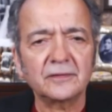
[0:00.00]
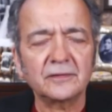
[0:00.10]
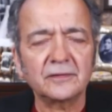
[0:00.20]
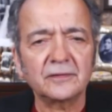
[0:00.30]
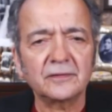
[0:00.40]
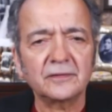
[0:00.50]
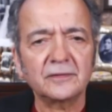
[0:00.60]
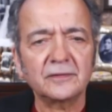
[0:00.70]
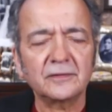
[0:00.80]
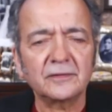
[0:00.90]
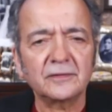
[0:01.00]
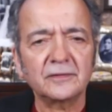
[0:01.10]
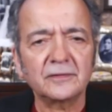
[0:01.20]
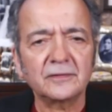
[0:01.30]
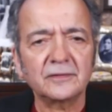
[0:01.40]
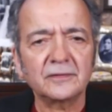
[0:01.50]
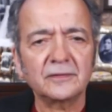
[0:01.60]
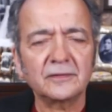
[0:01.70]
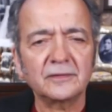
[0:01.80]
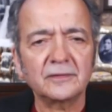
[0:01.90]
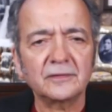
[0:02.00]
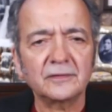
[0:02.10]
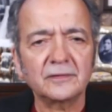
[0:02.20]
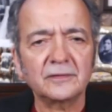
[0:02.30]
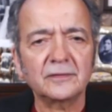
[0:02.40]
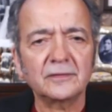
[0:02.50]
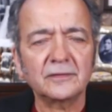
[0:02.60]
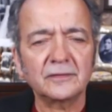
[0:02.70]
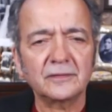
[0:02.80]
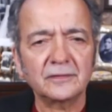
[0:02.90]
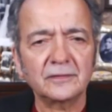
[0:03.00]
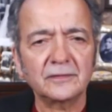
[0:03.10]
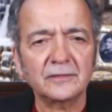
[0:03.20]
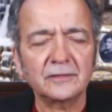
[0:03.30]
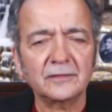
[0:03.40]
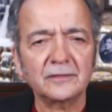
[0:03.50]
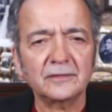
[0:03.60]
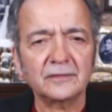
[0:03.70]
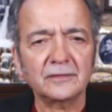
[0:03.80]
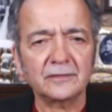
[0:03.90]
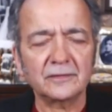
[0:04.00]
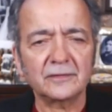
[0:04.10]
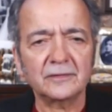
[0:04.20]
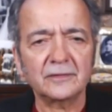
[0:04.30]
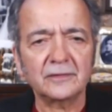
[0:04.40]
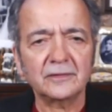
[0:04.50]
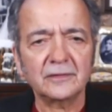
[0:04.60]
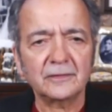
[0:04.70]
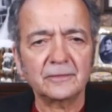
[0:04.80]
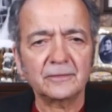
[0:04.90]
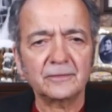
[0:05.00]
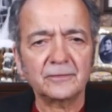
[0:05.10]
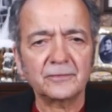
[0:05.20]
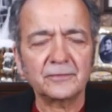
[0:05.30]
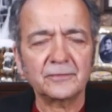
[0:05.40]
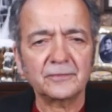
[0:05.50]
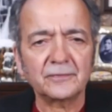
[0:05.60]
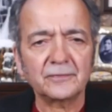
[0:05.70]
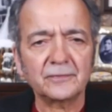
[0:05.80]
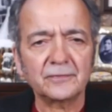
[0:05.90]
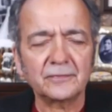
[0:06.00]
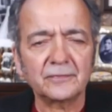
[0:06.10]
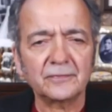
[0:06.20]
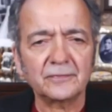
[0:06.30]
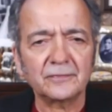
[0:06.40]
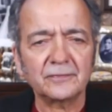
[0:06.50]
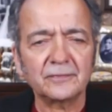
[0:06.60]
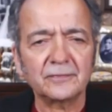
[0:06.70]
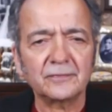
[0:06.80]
(not speaking)